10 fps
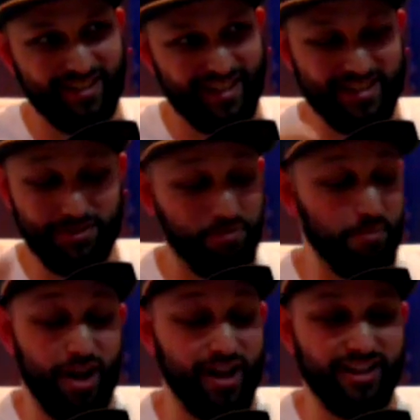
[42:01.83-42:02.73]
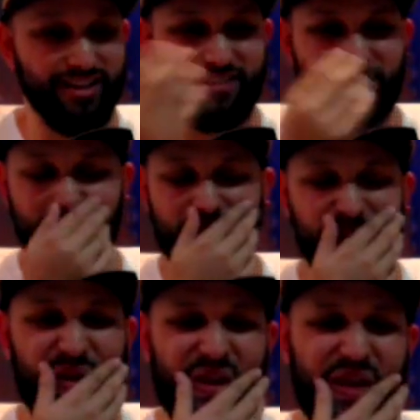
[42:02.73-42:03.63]
and still mod it and
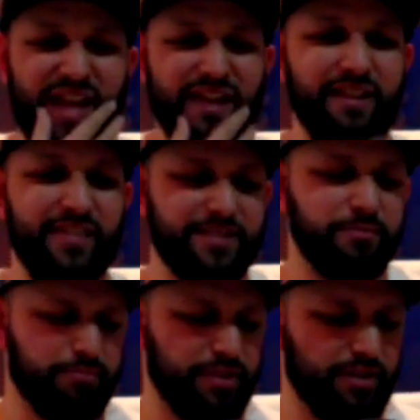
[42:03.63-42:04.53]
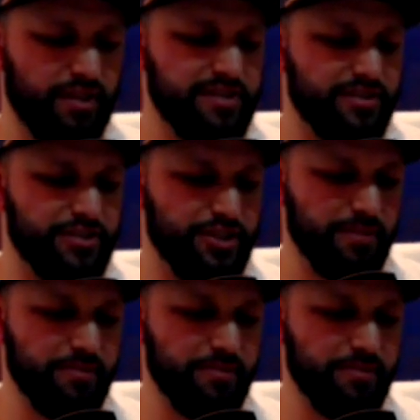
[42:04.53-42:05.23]
whatever. And that's pretty crazy. The